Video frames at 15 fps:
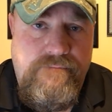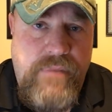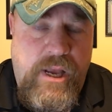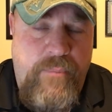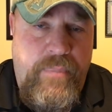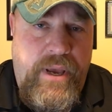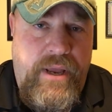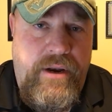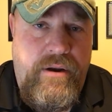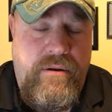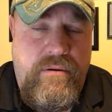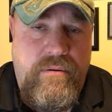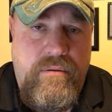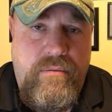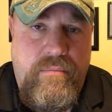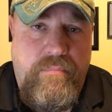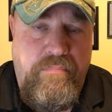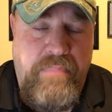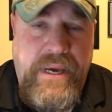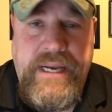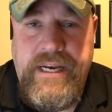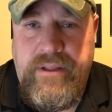have been
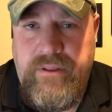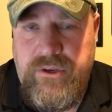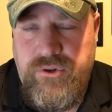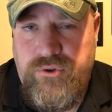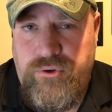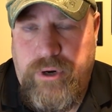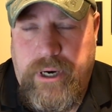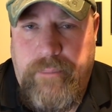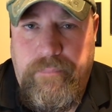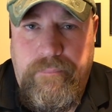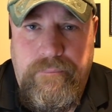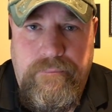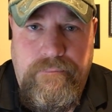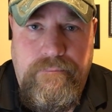beating this drum.